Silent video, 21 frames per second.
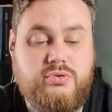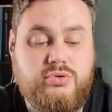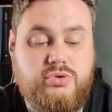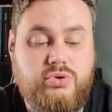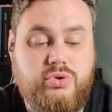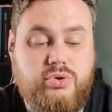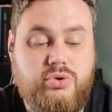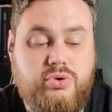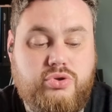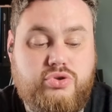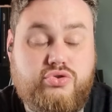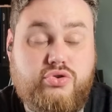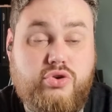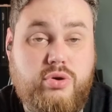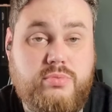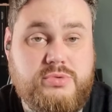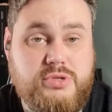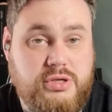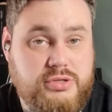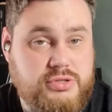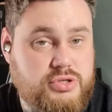your
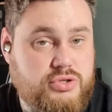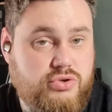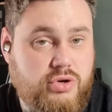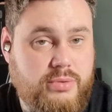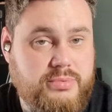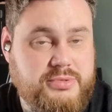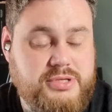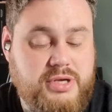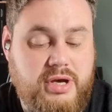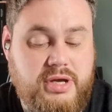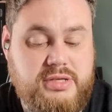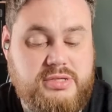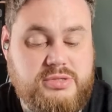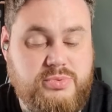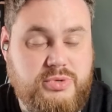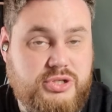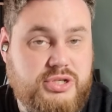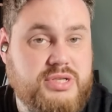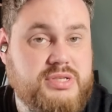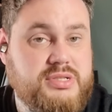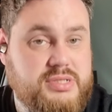troops onto drop sites,
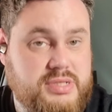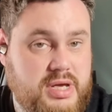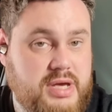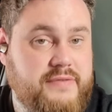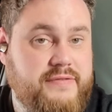which is